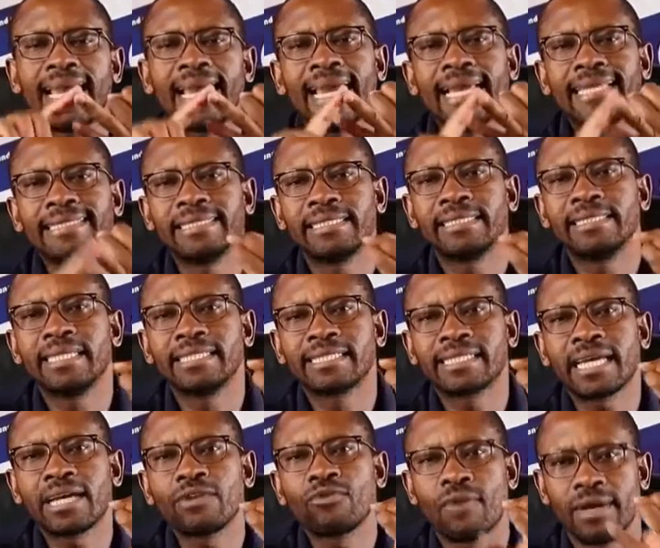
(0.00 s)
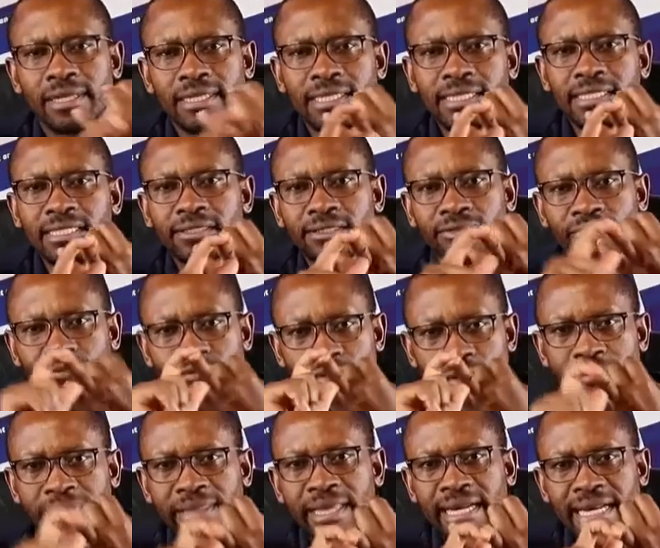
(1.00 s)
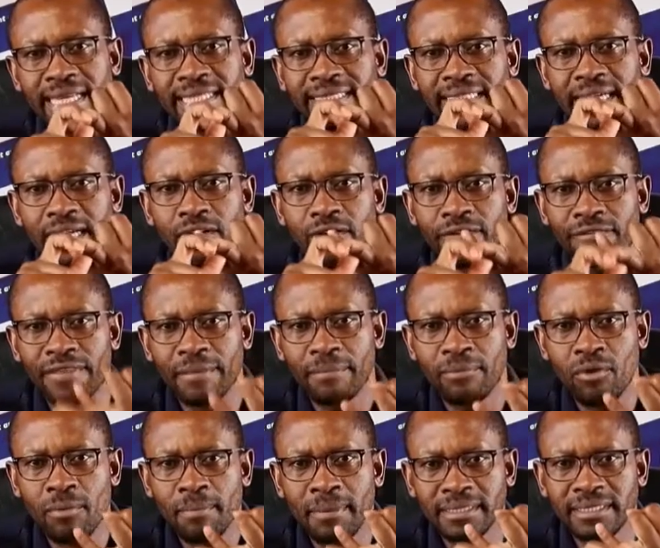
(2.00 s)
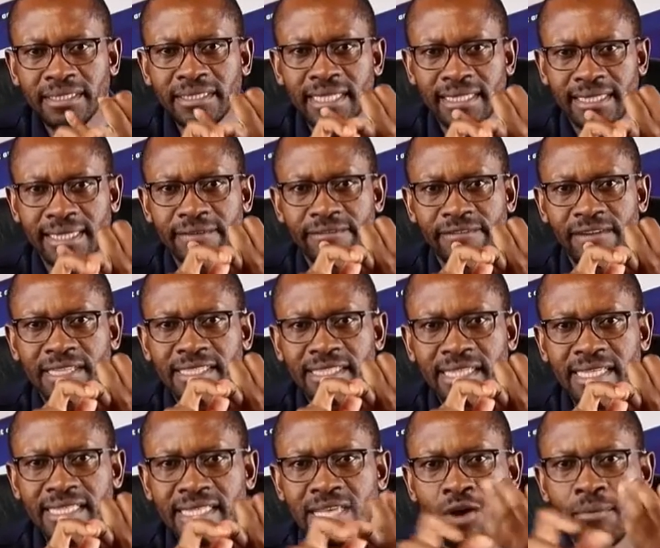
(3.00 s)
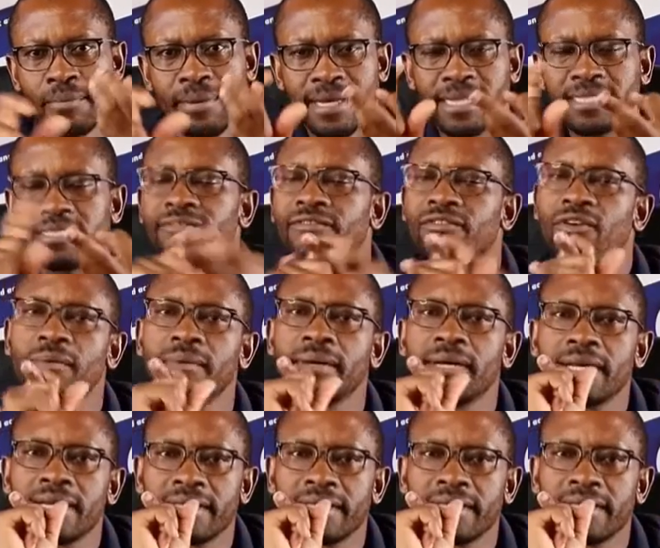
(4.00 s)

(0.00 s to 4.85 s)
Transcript: And the second one is from the rental of the property that the franchisee are operating from.